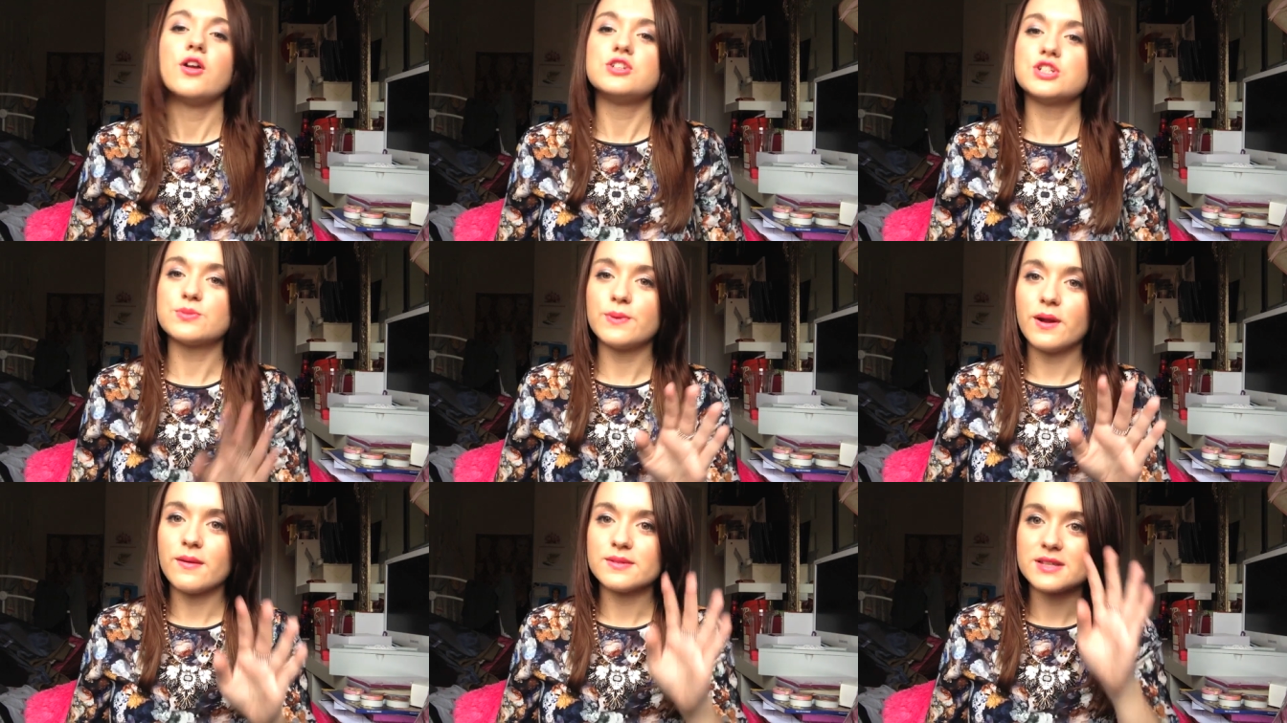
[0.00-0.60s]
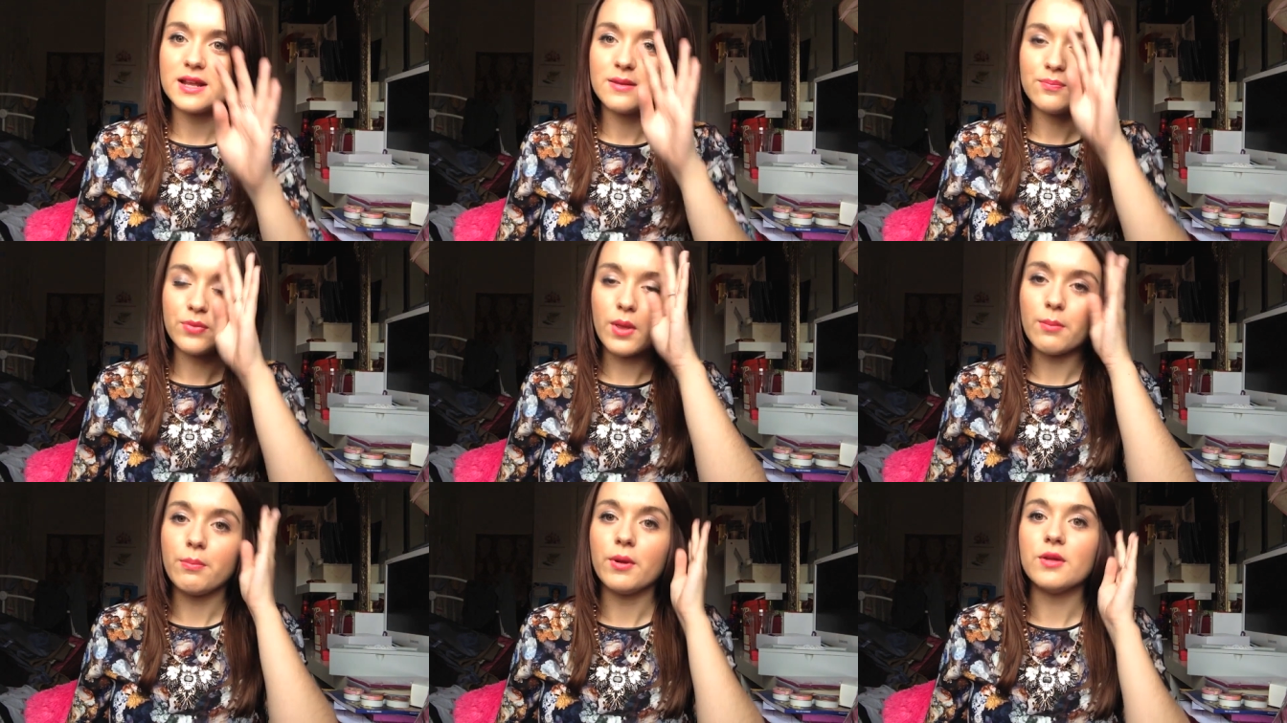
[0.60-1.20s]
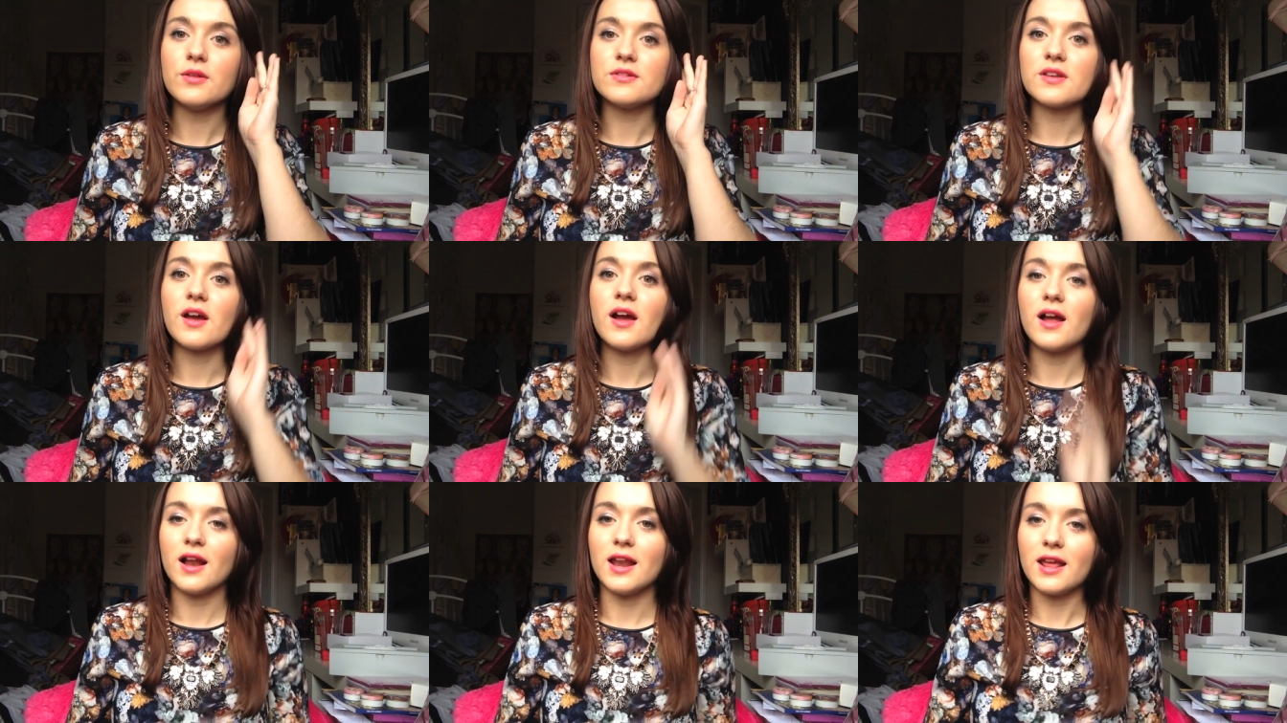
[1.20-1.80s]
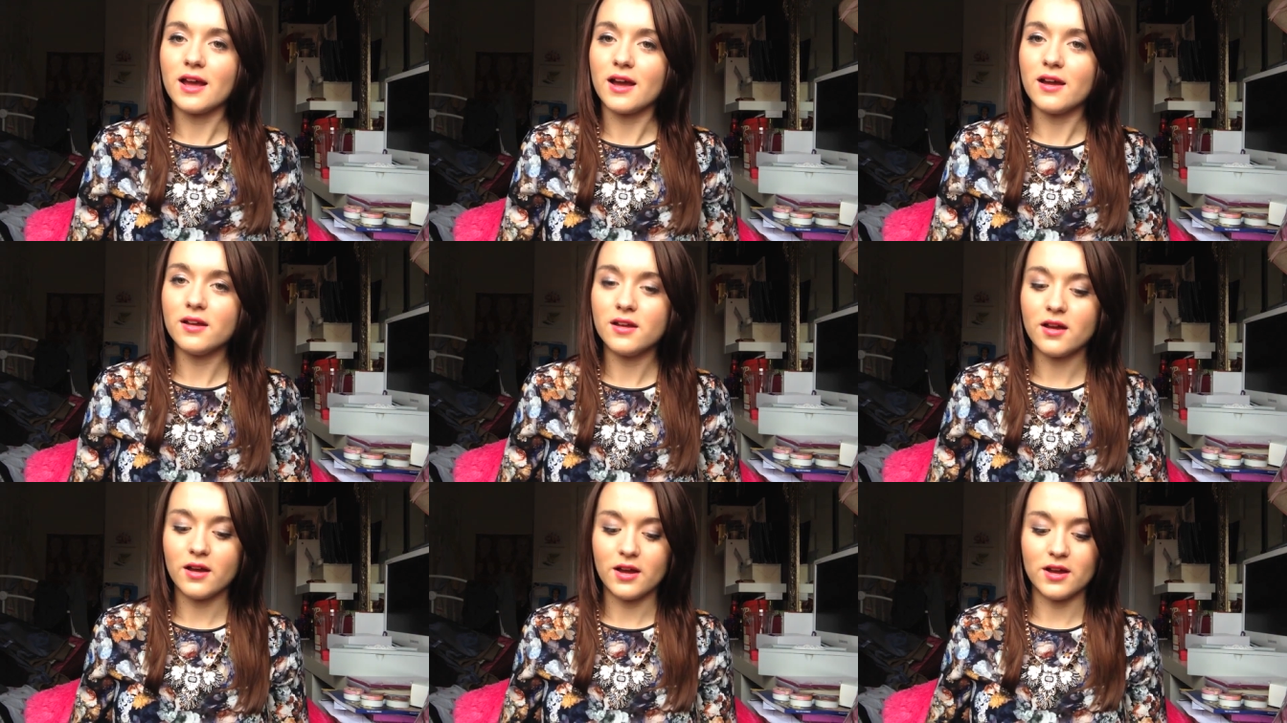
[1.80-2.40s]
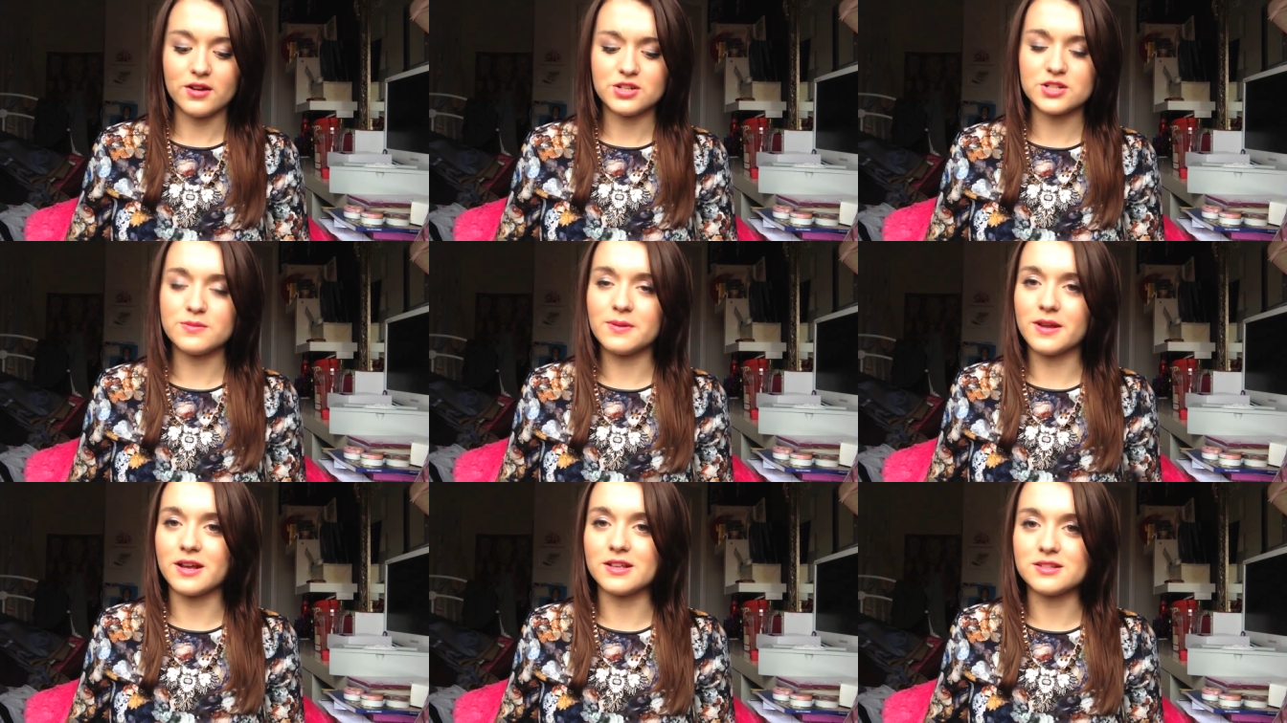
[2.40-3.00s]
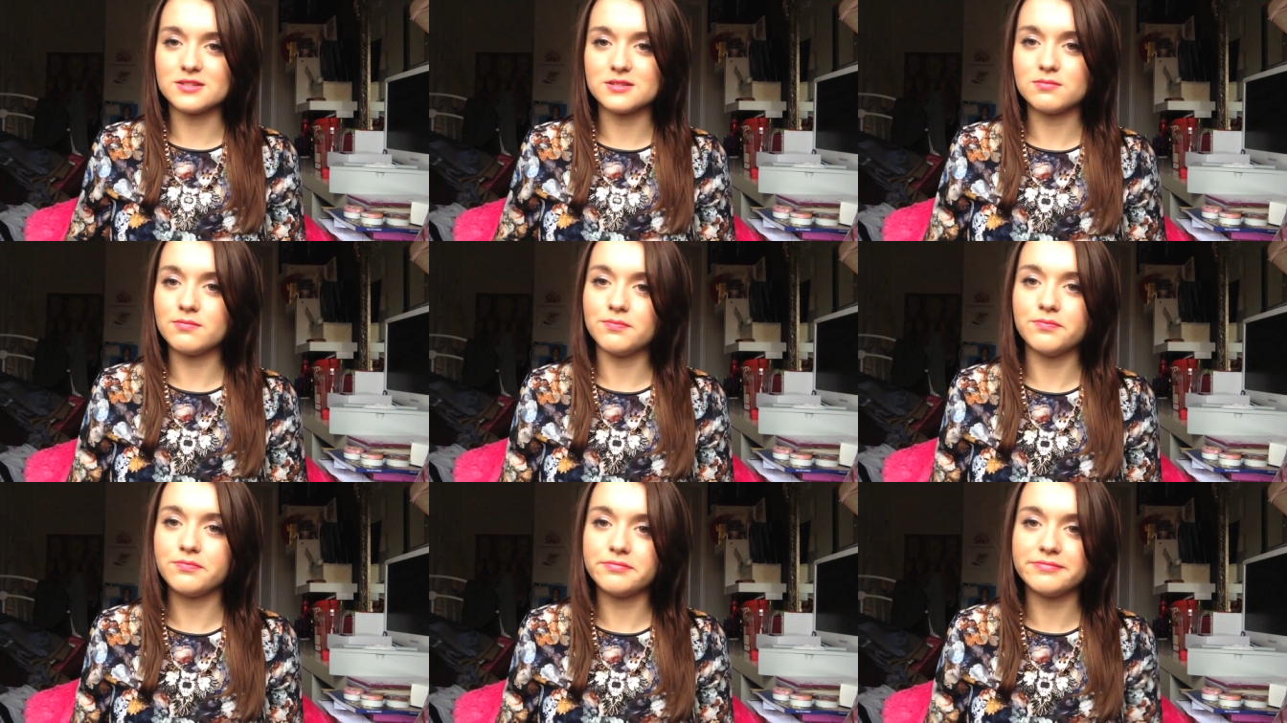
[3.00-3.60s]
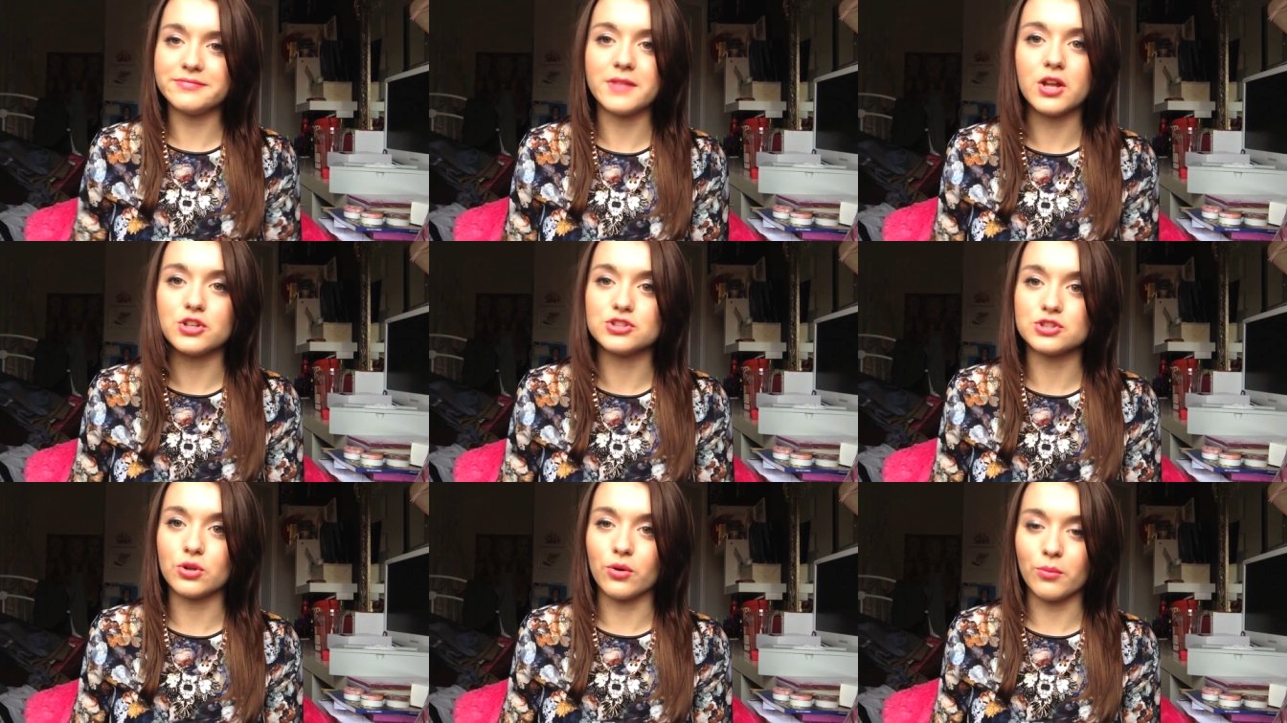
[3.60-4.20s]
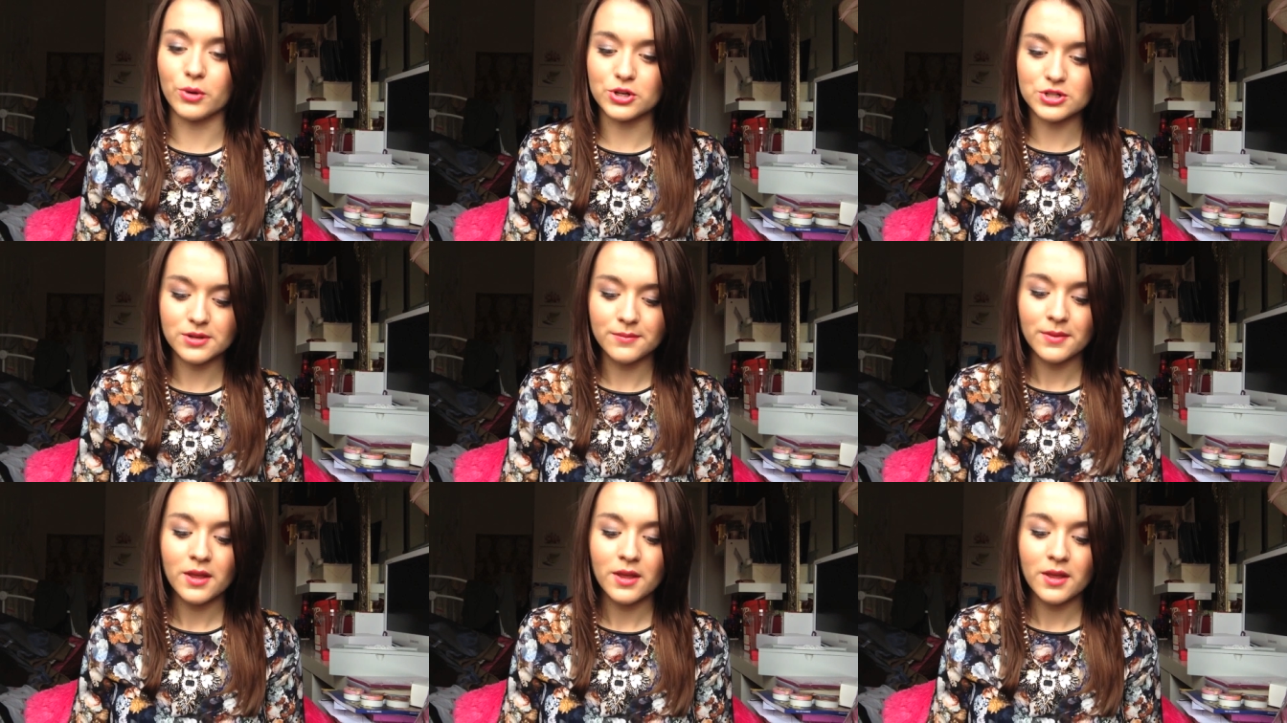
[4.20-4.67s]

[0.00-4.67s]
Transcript: just when I was in Boots earlier, uh, just because I just thought I would.